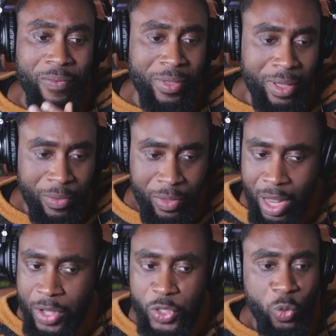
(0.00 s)

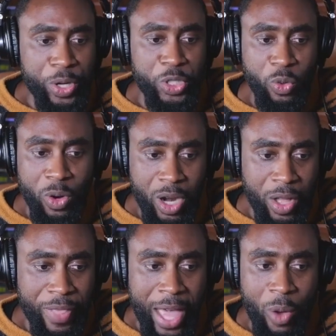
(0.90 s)
long story short, on
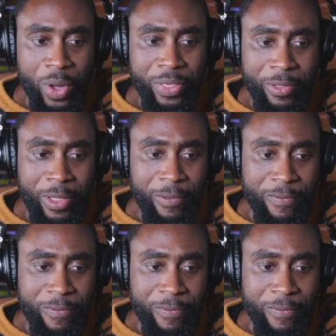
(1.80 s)
that one, they